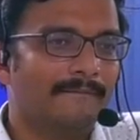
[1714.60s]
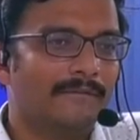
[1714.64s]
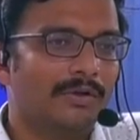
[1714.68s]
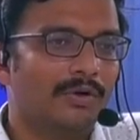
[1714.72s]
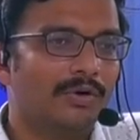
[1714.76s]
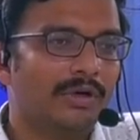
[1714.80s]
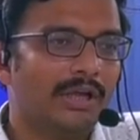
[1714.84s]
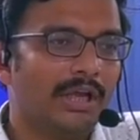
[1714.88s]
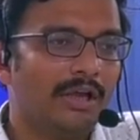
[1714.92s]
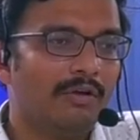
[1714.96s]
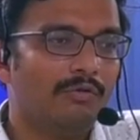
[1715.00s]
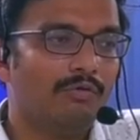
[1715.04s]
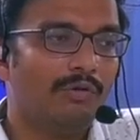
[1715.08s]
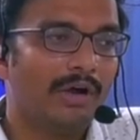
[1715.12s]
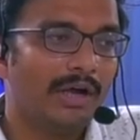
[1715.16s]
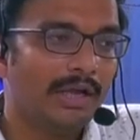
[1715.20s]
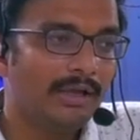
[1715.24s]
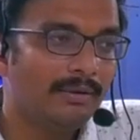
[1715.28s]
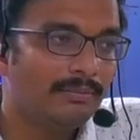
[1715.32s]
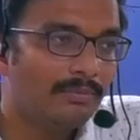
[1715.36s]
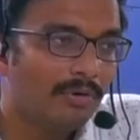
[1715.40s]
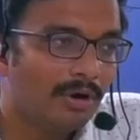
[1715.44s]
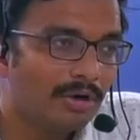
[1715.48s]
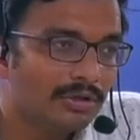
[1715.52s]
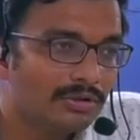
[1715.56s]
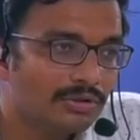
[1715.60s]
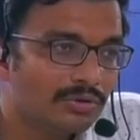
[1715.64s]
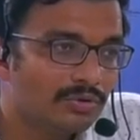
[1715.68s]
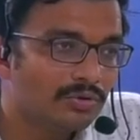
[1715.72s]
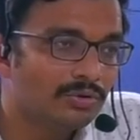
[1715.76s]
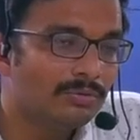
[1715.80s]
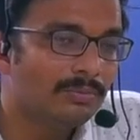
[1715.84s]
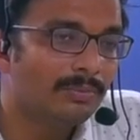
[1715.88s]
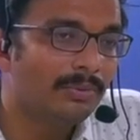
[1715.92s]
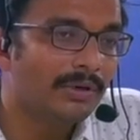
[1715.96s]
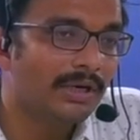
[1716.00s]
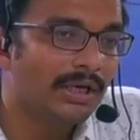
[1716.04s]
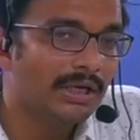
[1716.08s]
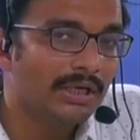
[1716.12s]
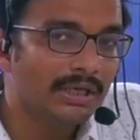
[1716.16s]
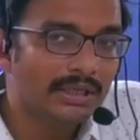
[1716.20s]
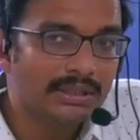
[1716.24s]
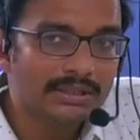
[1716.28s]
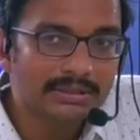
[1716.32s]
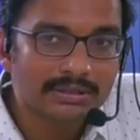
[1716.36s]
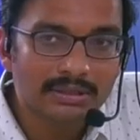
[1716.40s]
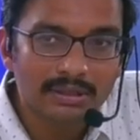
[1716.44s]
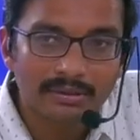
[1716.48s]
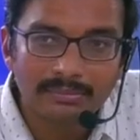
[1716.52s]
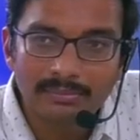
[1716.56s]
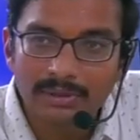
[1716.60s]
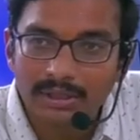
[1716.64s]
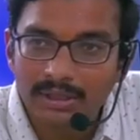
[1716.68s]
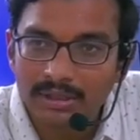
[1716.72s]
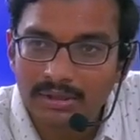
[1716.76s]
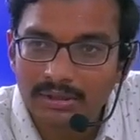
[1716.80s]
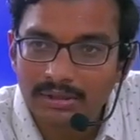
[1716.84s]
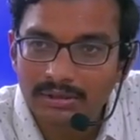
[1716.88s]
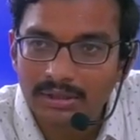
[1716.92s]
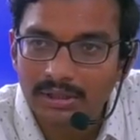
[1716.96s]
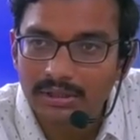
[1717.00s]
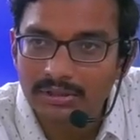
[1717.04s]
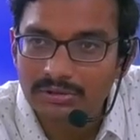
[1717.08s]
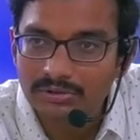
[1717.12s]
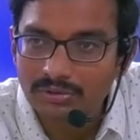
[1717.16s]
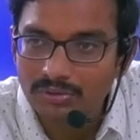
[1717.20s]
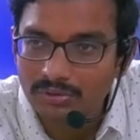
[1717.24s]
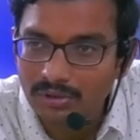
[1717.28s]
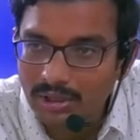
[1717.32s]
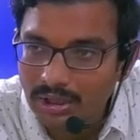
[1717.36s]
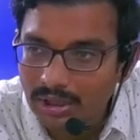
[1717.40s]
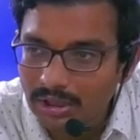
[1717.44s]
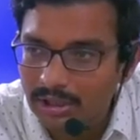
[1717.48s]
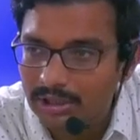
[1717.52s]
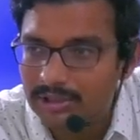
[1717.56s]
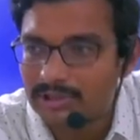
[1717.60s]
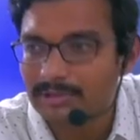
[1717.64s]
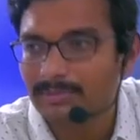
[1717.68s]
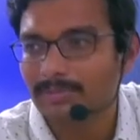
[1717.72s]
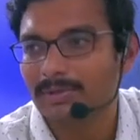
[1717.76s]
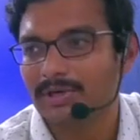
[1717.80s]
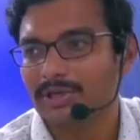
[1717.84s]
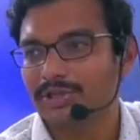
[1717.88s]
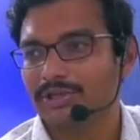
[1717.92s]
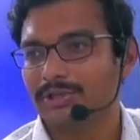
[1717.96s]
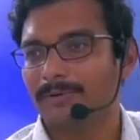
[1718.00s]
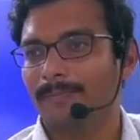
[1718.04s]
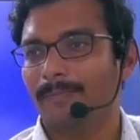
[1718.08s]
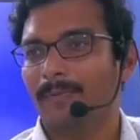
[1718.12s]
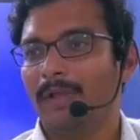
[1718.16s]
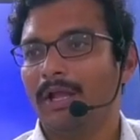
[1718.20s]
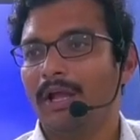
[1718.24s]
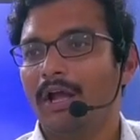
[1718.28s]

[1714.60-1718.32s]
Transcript: Okay, why monsoon break is coming? There is no clear explanation.